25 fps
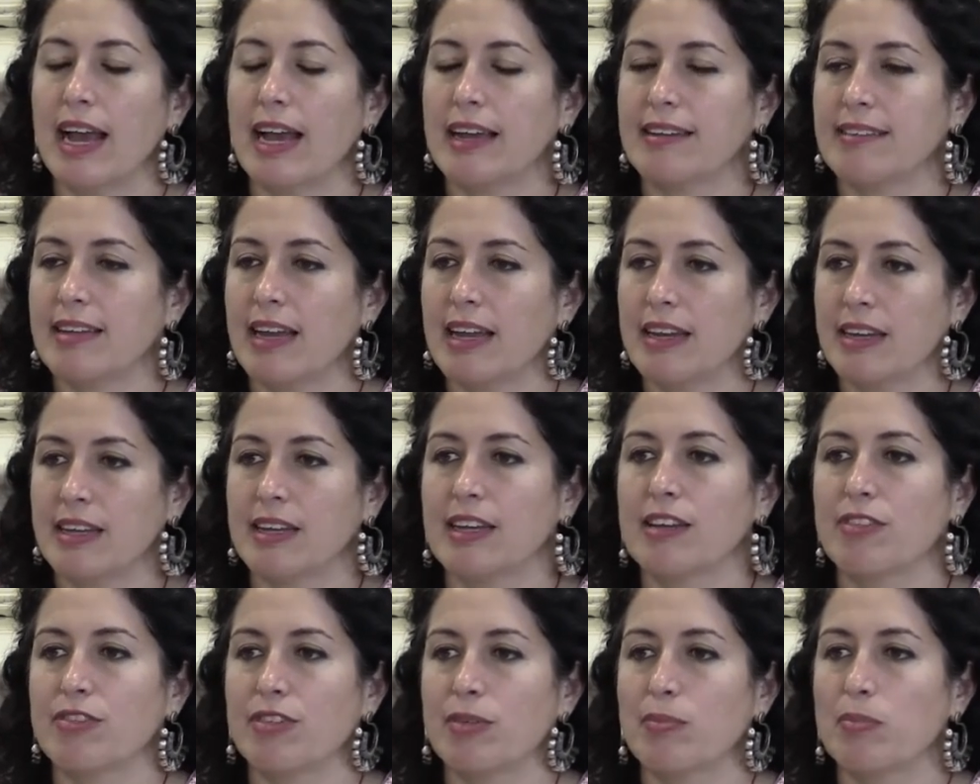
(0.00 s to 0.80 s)
at any
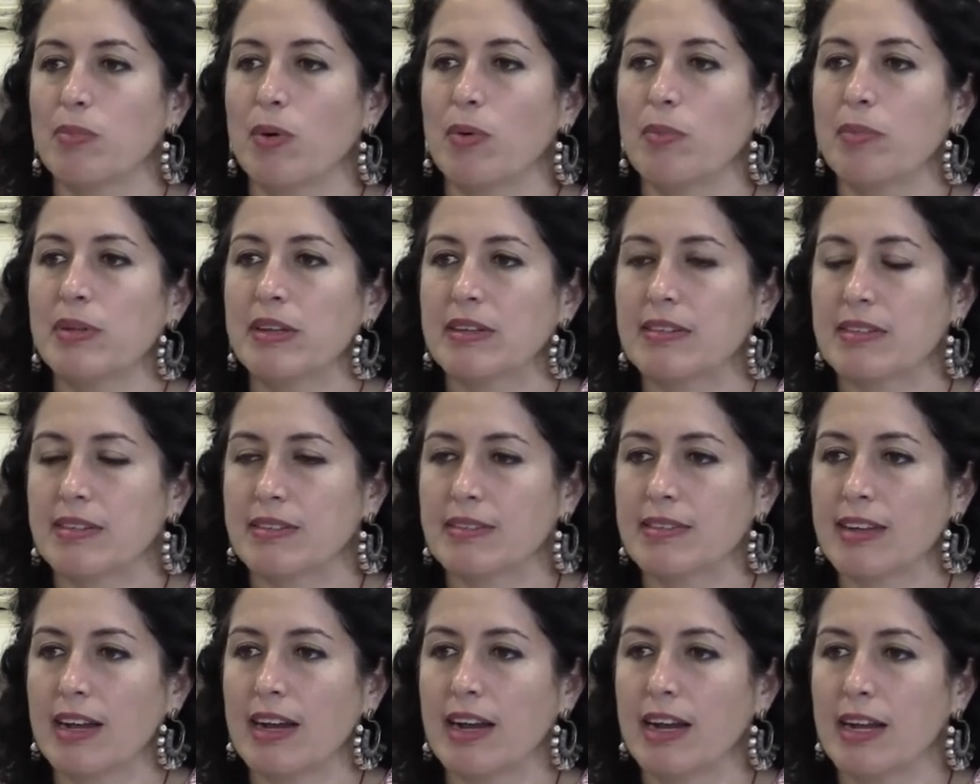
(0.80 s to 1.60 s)
given moment
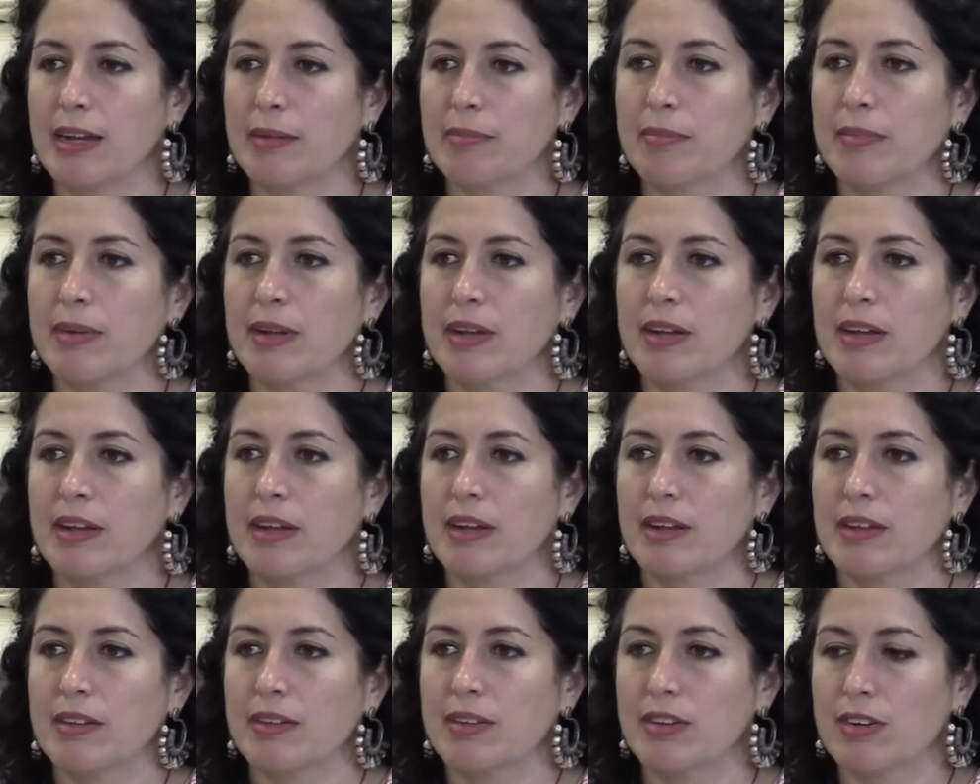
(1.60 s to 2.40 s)
in time,
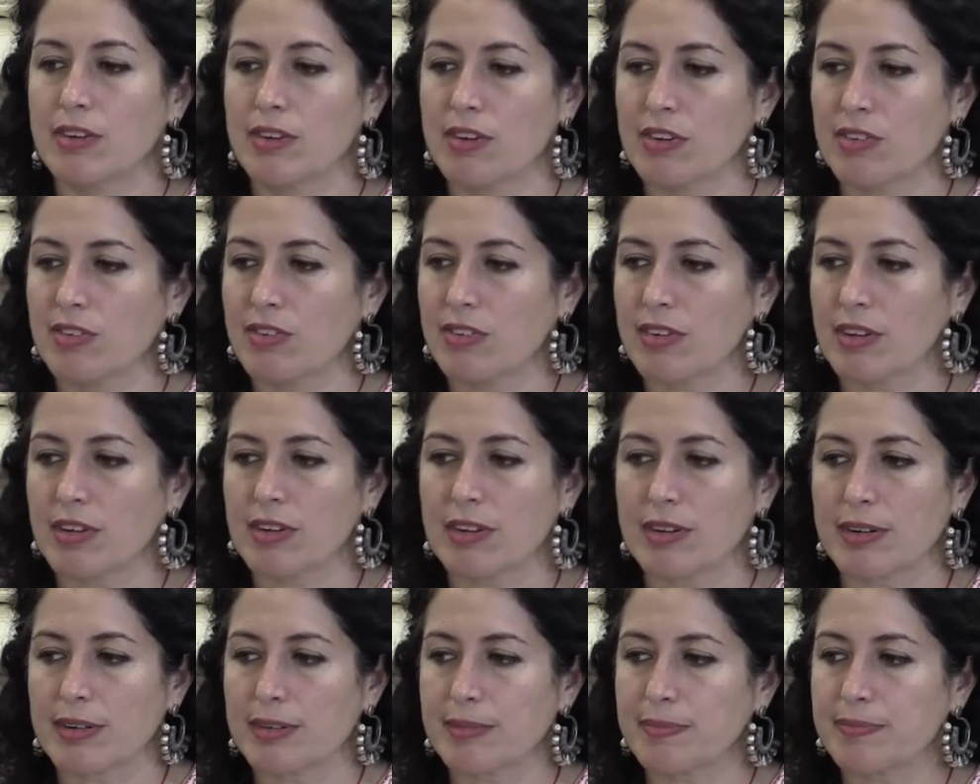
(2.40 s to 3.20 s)
there is
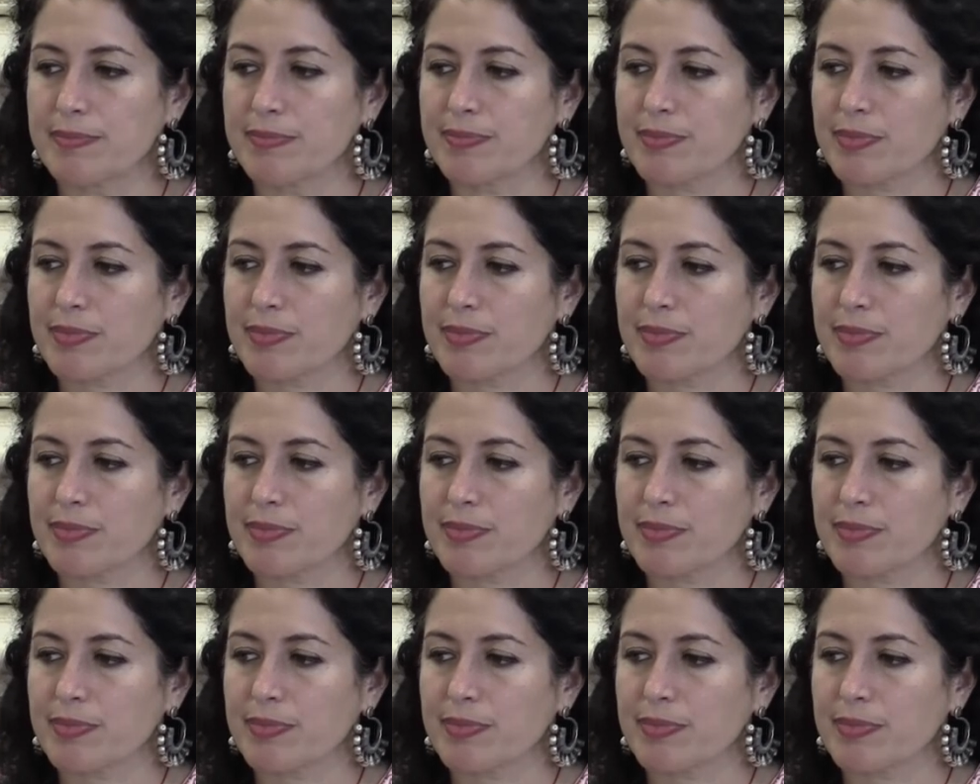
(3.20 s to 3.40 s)
a, um,